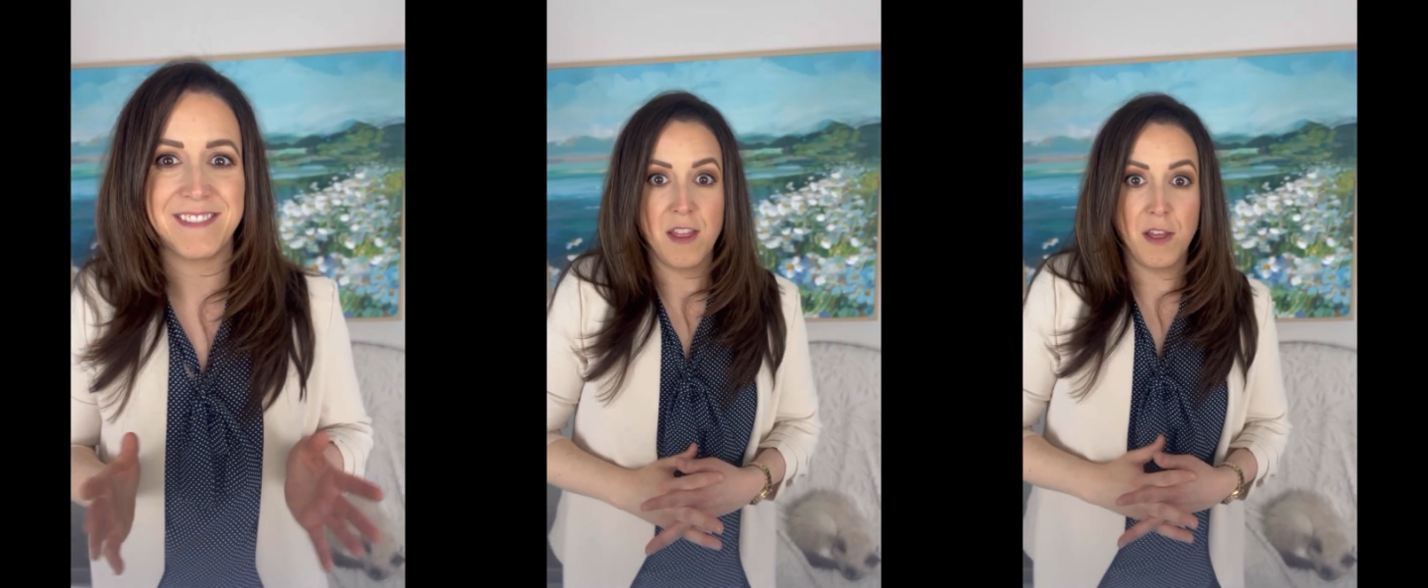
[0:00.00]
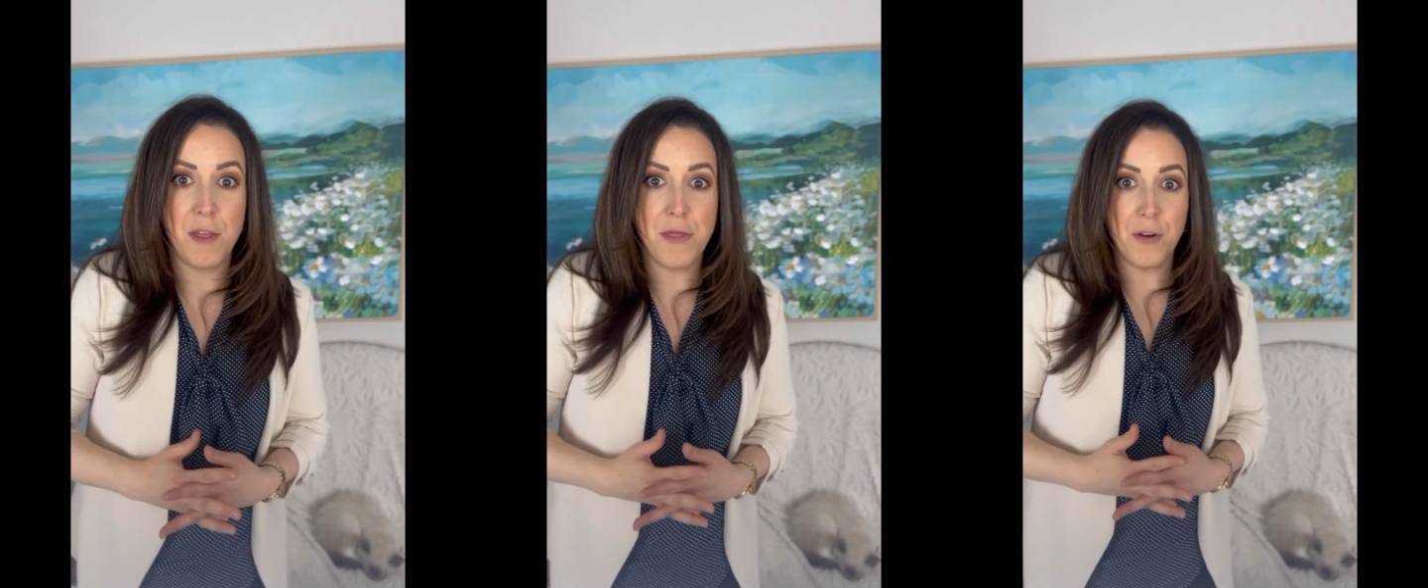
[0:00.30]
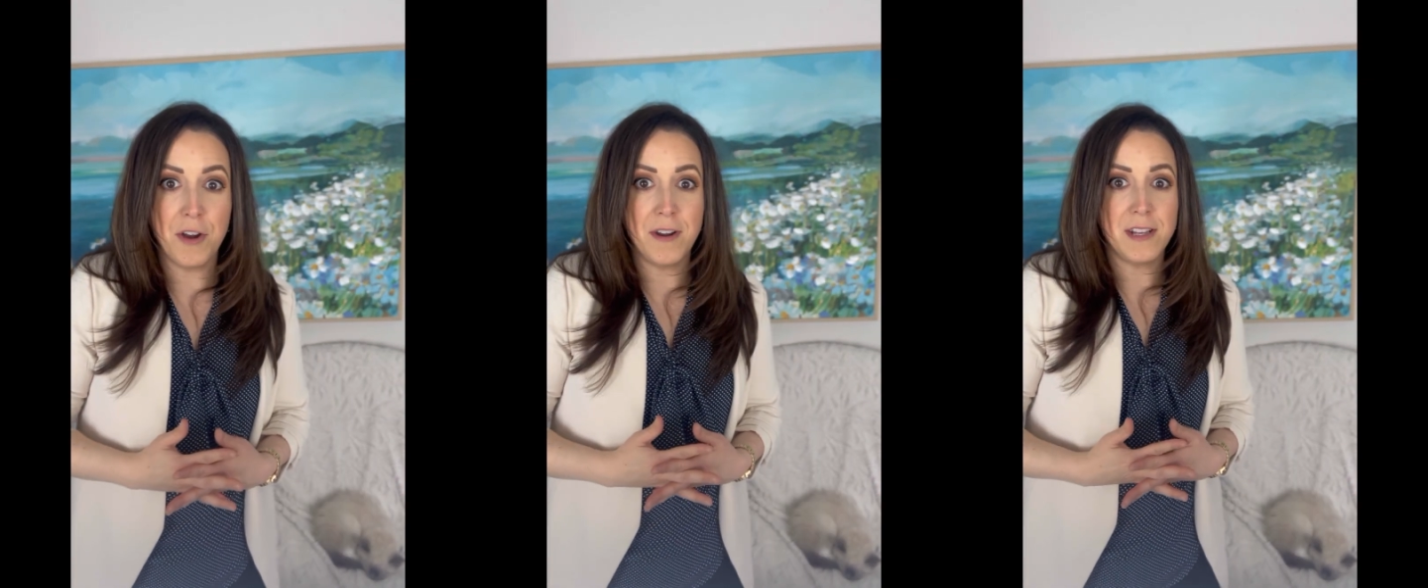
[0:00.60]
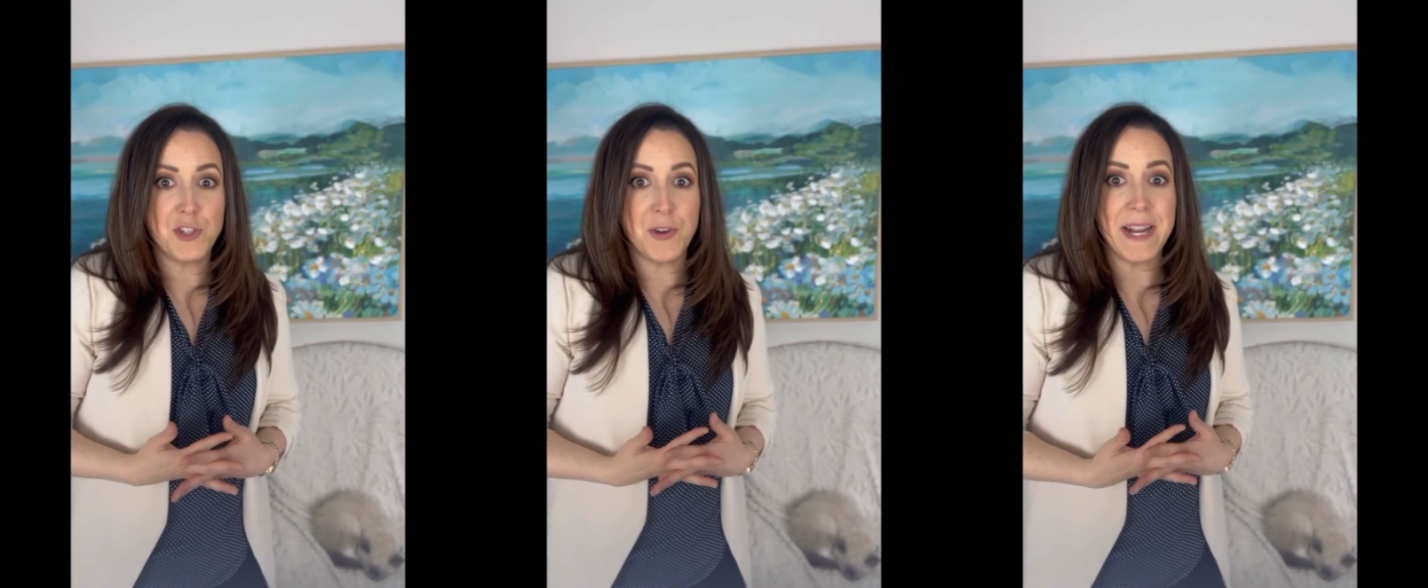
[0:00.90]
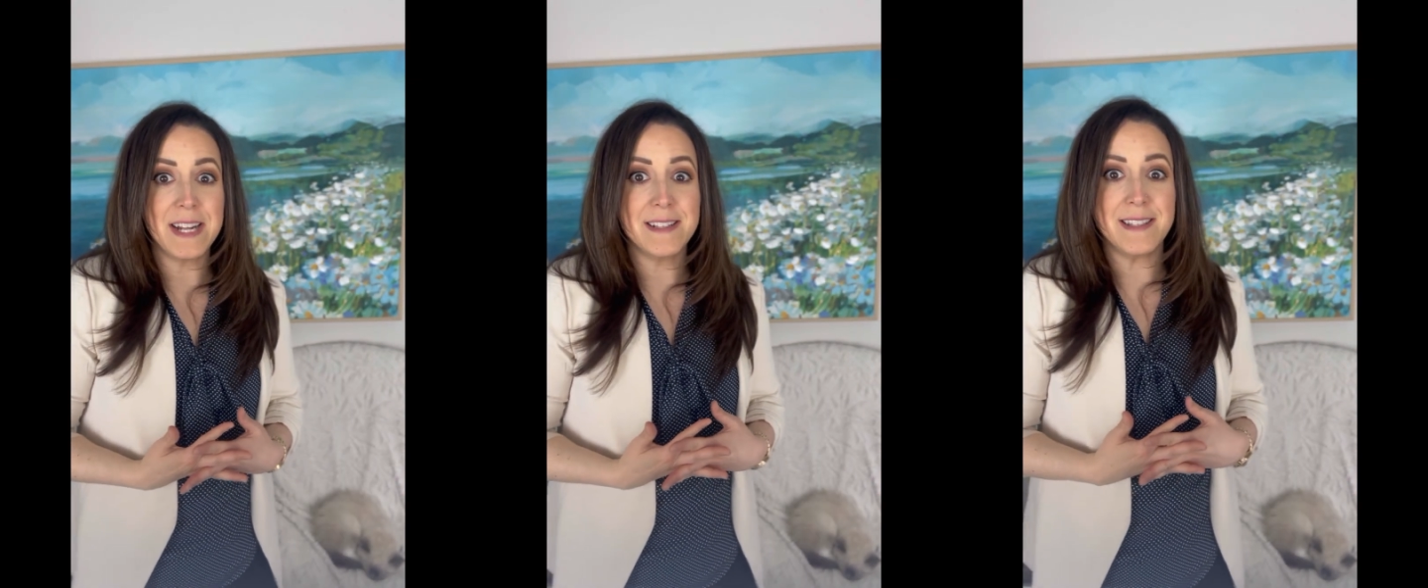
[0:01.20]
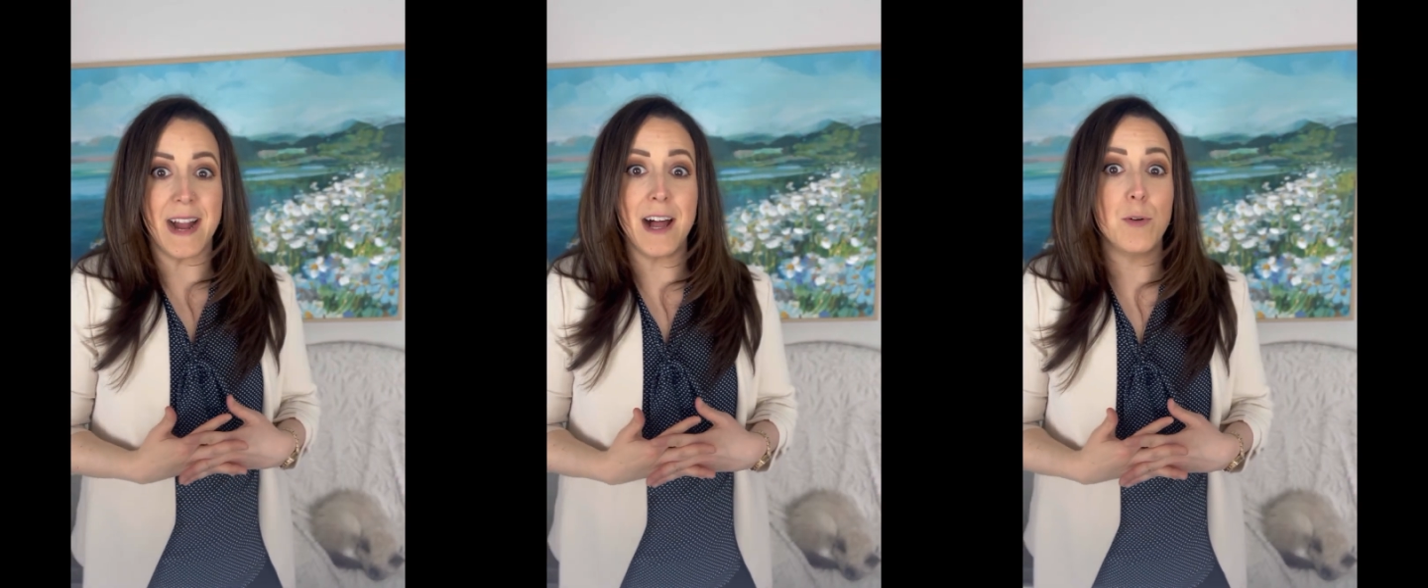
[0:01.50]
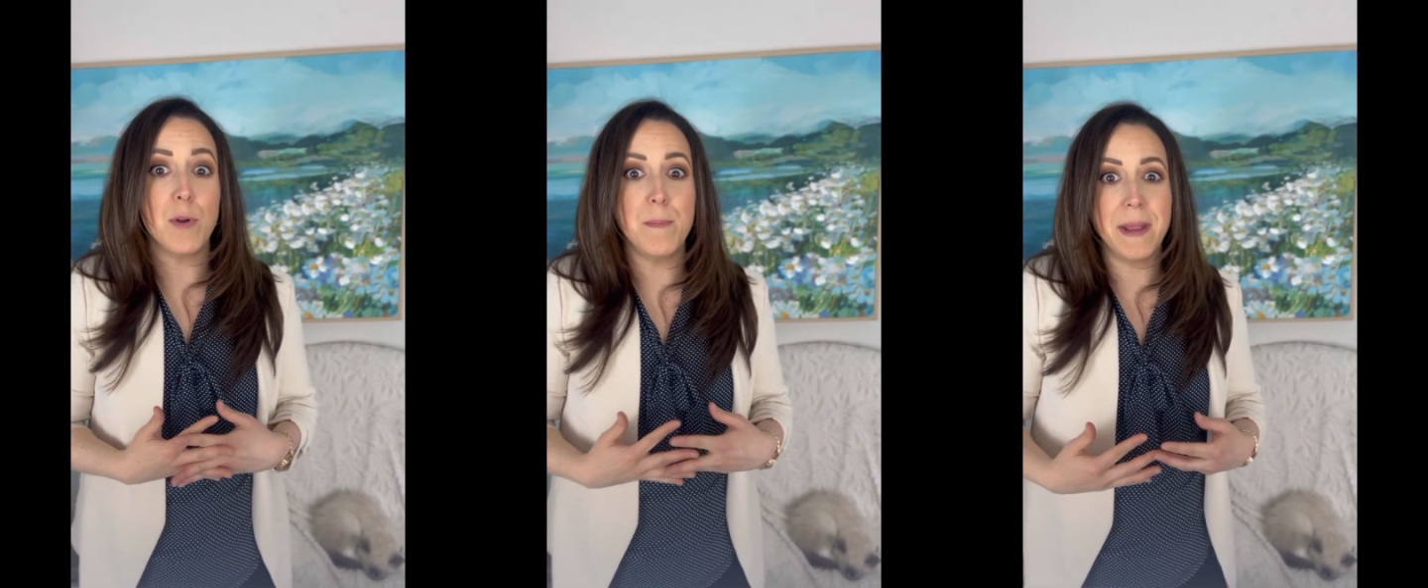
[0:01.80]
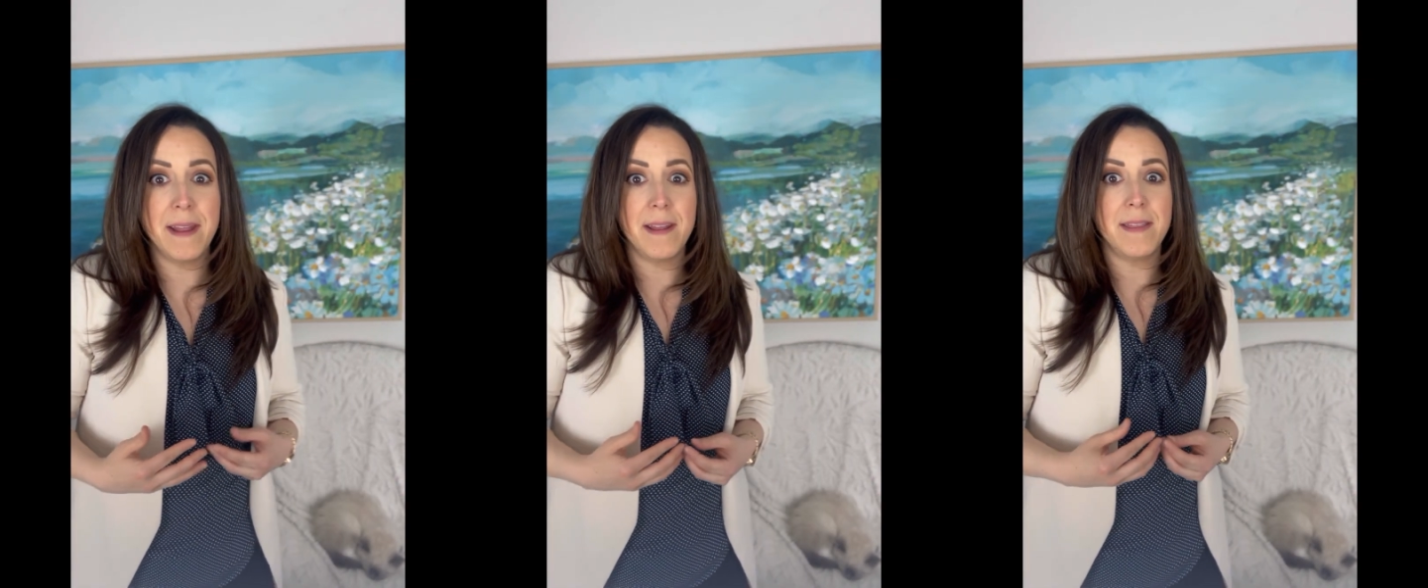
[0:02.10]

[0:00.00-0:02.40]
The third trading style would be